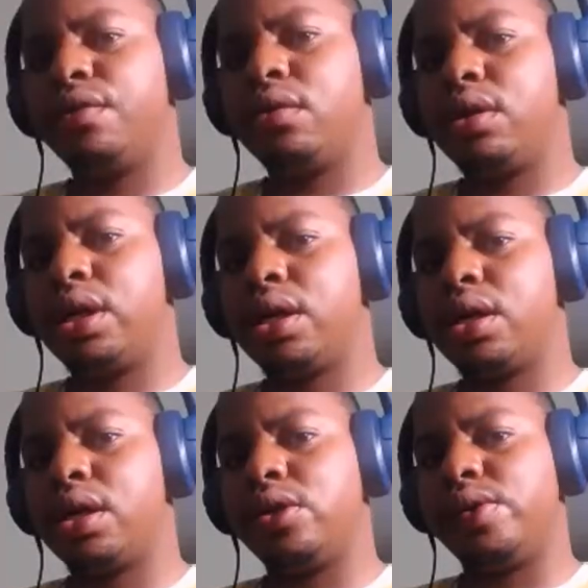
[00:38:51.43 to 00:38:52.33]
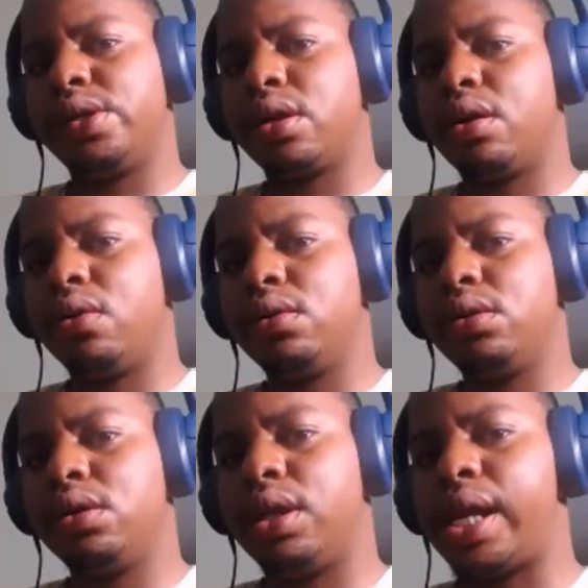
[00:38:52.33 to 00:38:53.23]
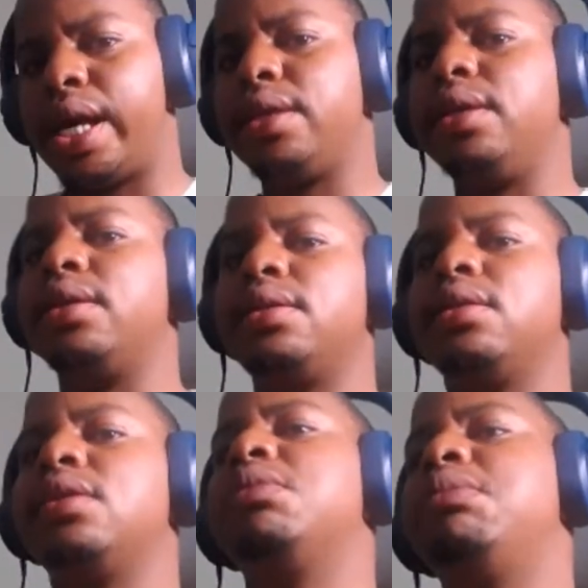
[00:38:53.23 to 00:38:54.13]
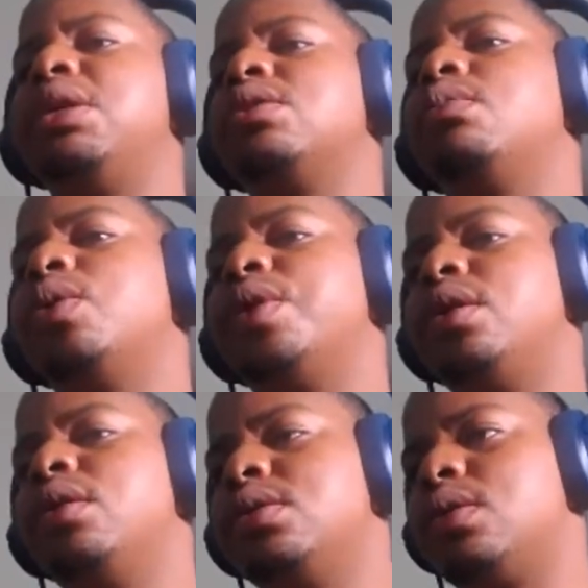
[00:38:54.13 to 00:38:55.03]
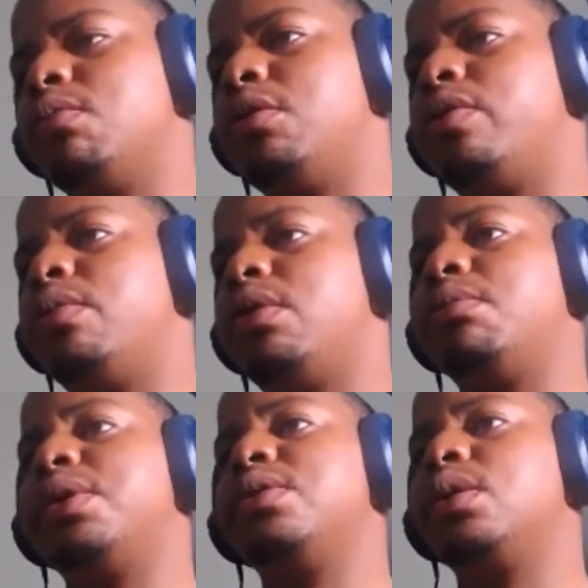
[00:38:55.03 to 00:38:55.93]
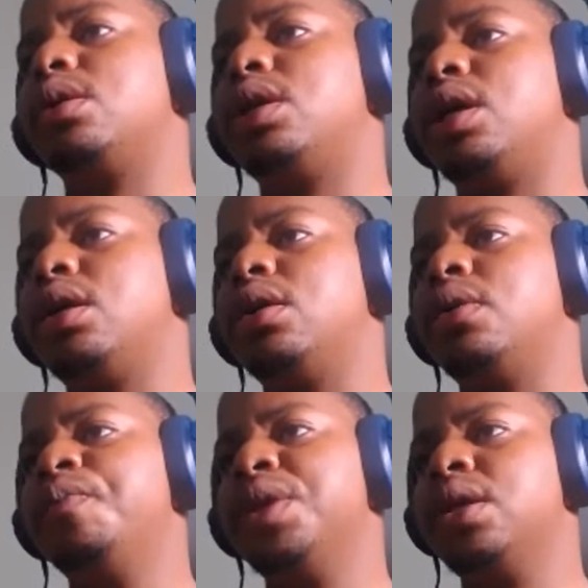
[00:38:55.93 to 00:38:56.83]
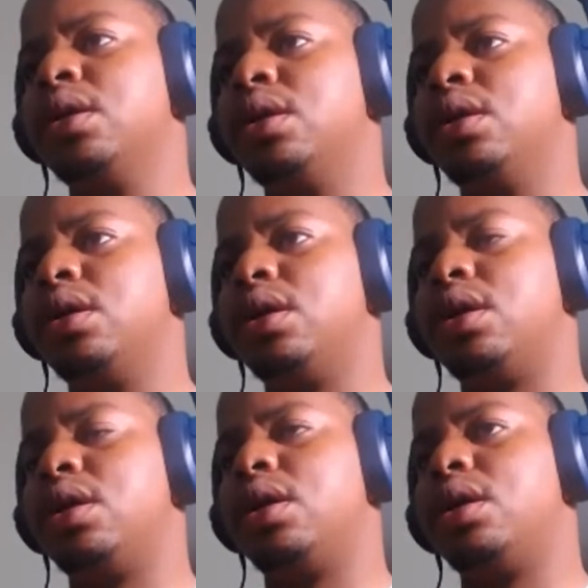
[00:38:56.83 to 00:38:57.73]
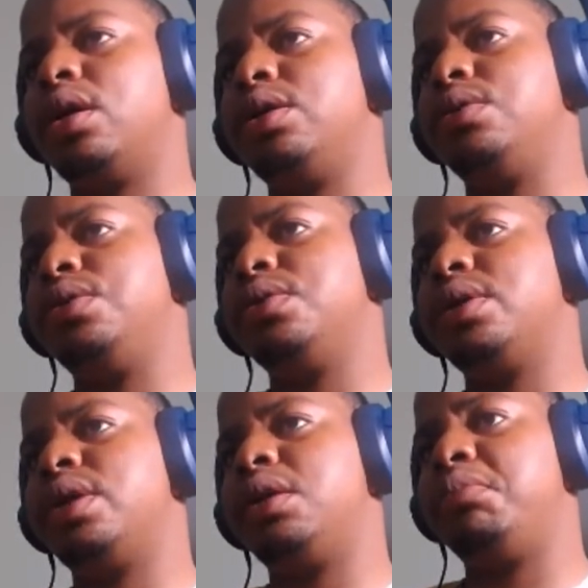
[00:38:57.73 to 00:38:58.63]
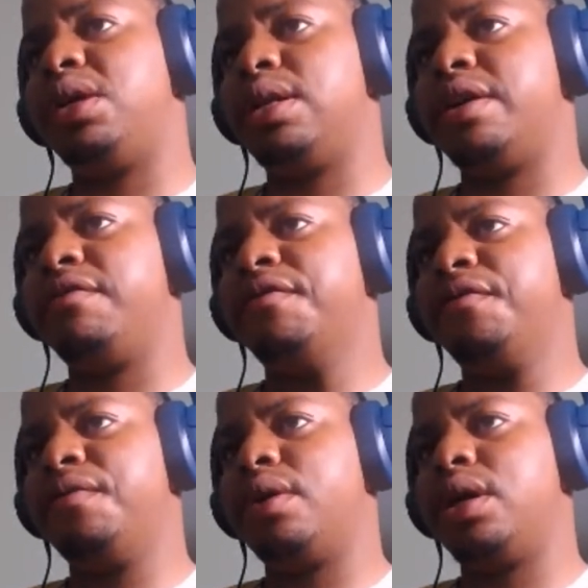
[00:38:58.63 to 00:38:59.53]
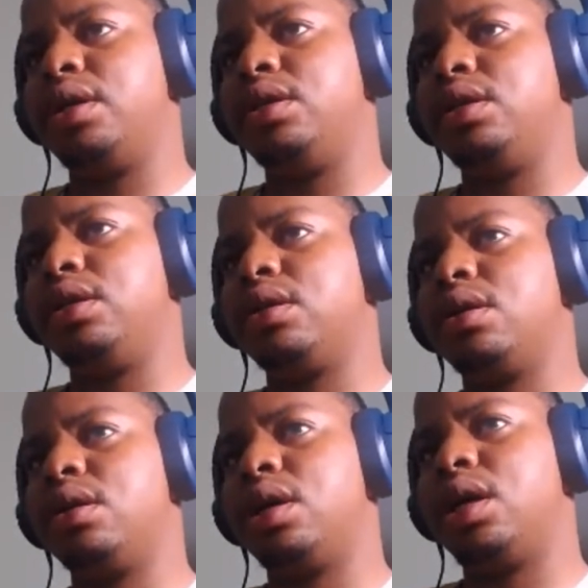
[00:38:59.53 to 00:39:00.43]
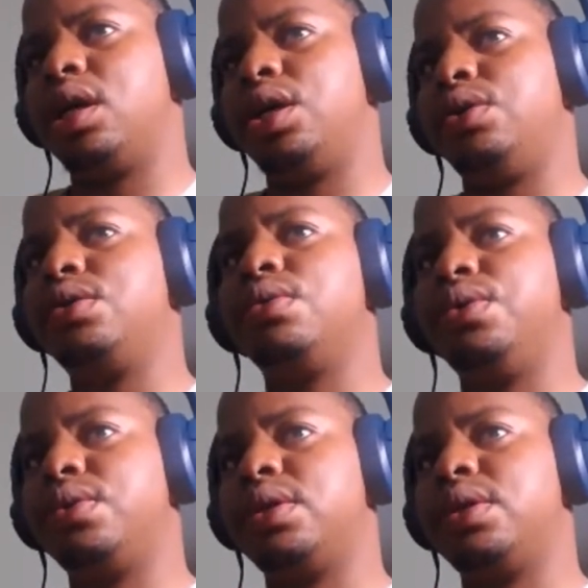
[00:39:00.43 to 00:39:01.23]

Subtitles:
all, there is a quote in Latin that says "Memento mori," so remember you're gonna die. I do use that in my life. I think I used to use